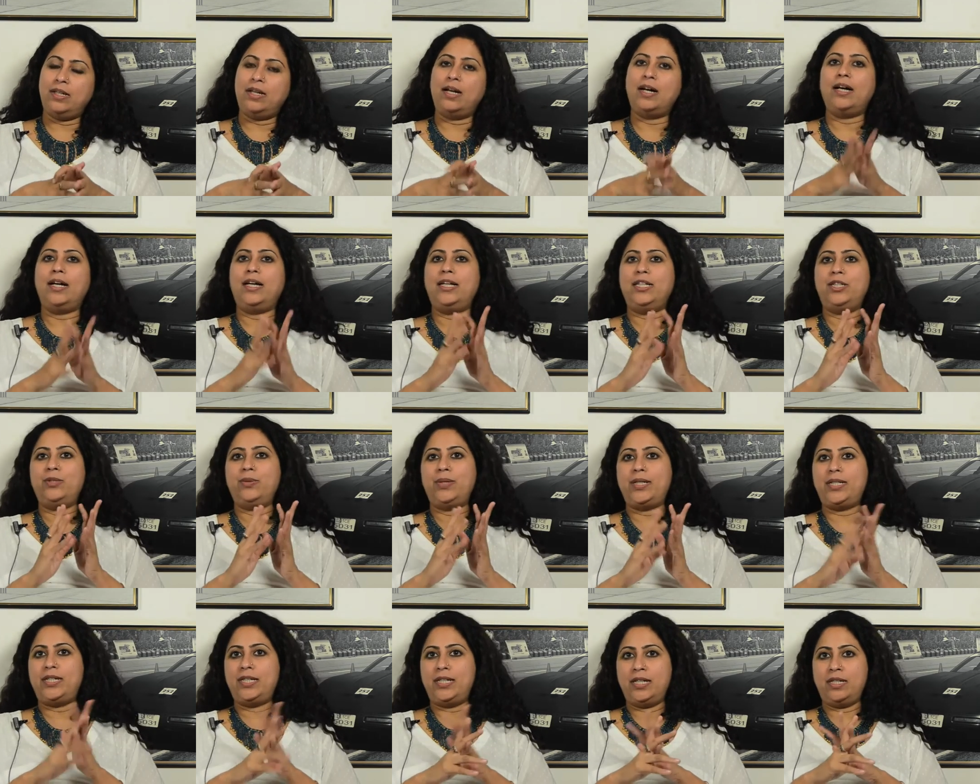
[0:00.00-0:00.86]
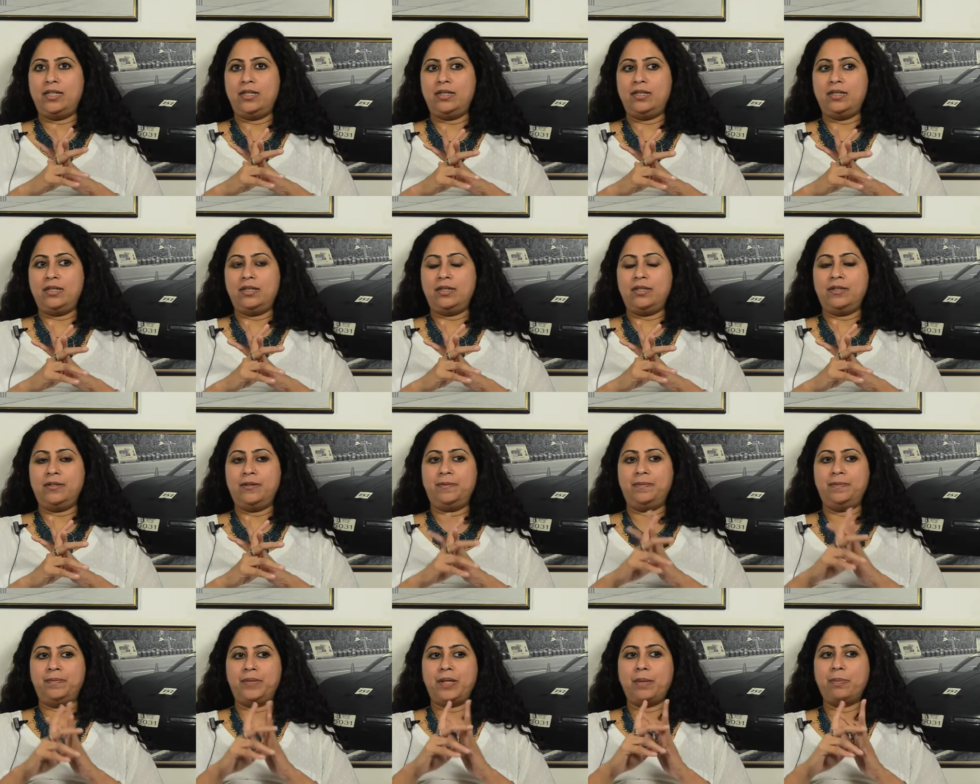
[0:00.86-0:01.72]
I had to attend
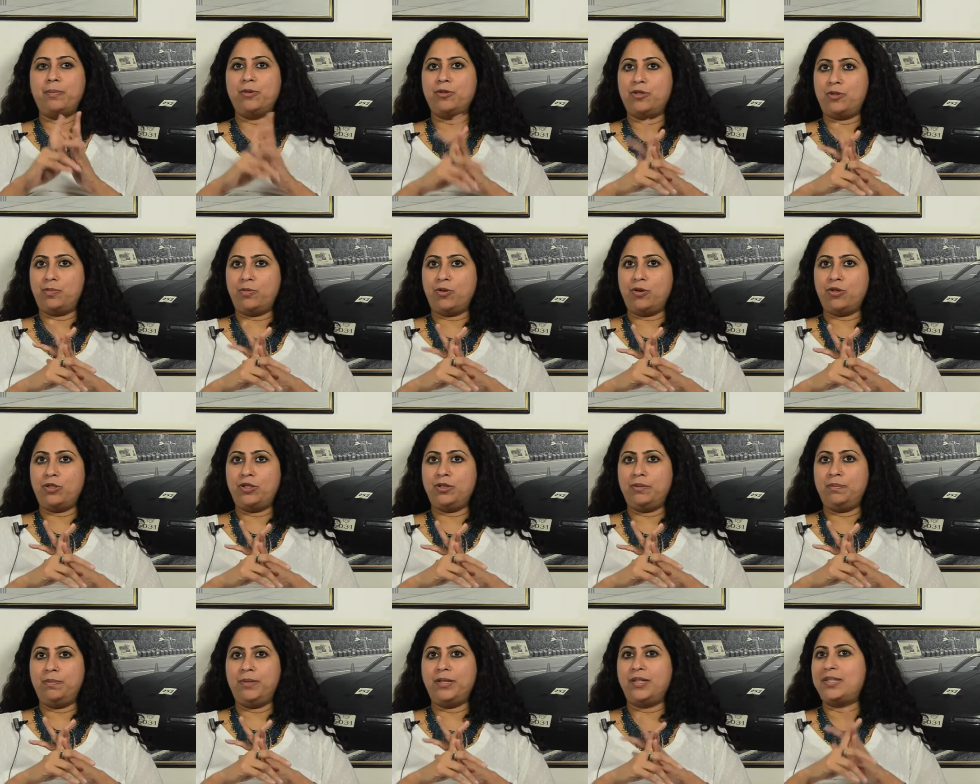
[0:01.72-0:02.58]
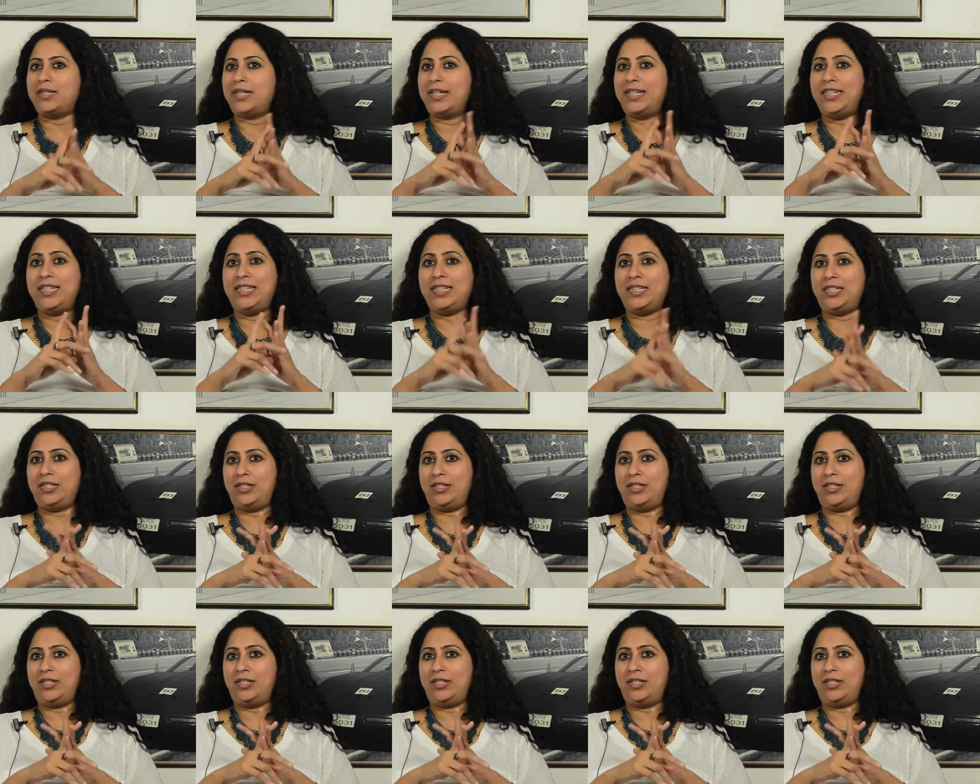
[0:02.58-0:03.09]
a postmortem because I needed